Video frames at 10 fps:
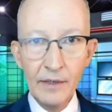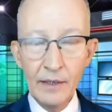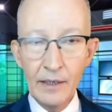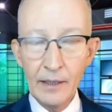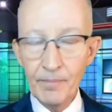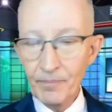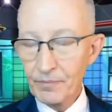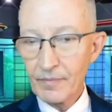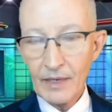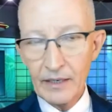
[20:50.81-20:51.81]
Um,
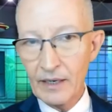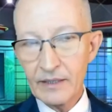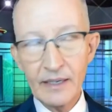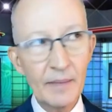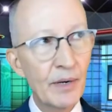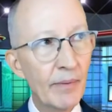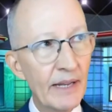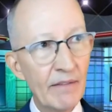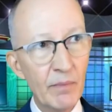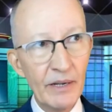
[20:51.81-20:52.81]
you know, I think I probably
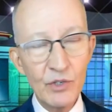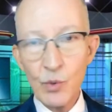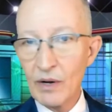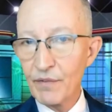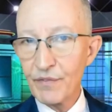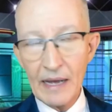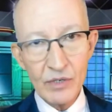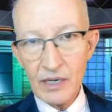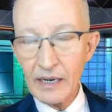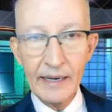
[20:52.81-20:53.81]
have about
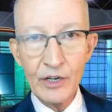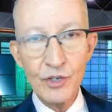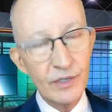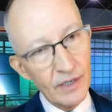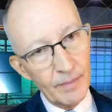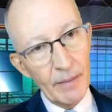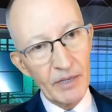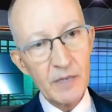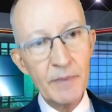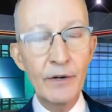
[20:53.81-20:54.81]
12,000 connections, you know,
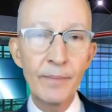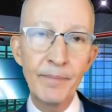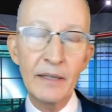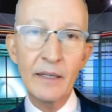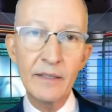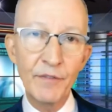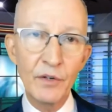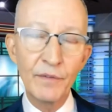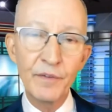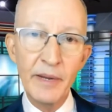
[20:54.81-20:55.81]
public speaker, not that
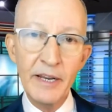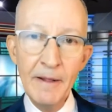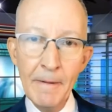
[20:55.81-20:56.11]
difficult for me.